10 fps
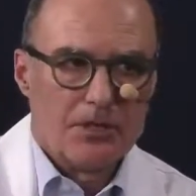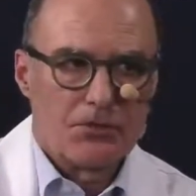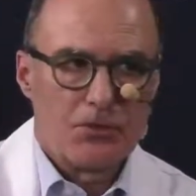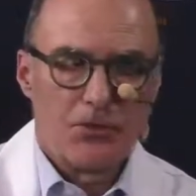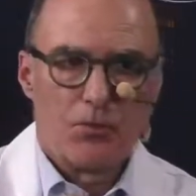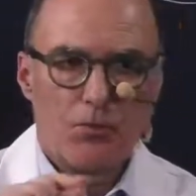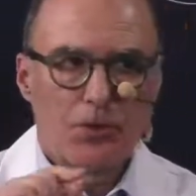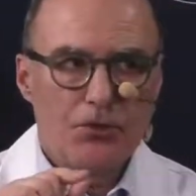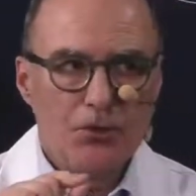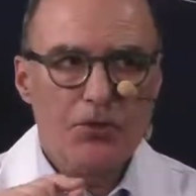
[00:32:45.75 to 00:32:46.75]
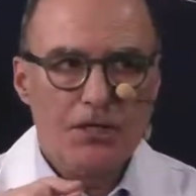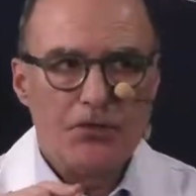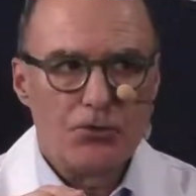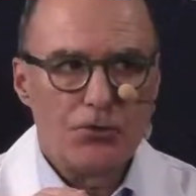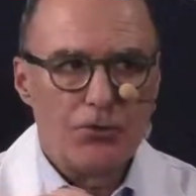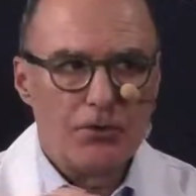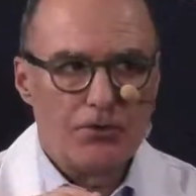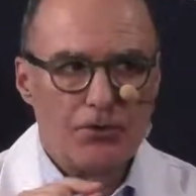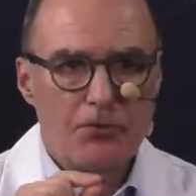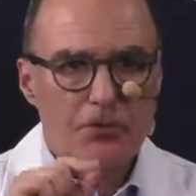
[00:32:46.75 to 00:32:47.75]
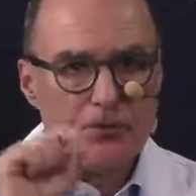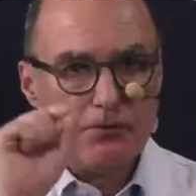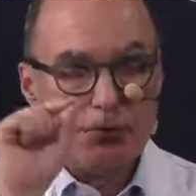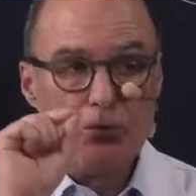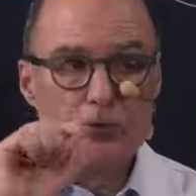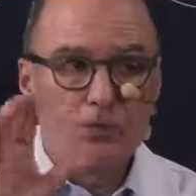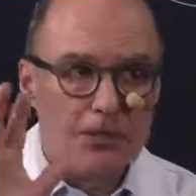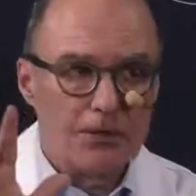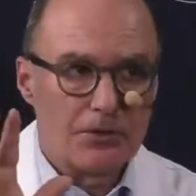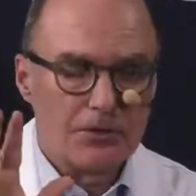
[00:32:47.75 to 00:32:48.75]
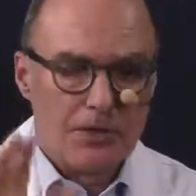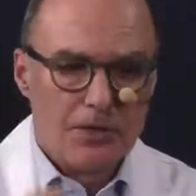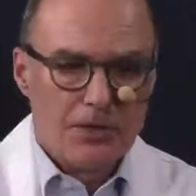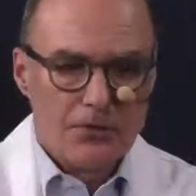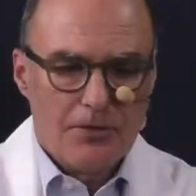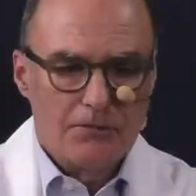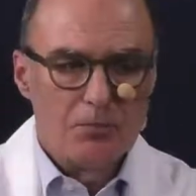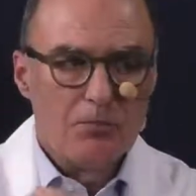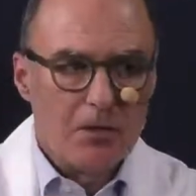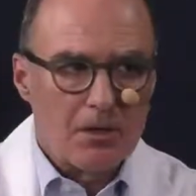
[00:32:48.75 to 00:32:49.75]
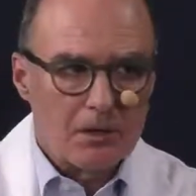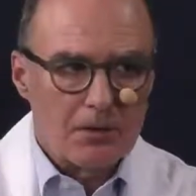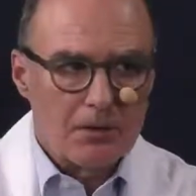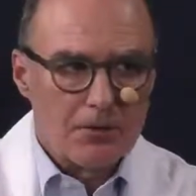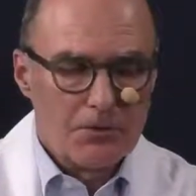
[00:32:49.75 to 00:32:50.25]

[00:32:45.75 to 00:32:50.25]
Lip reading: So what you need to do if you use needle, you have to mark,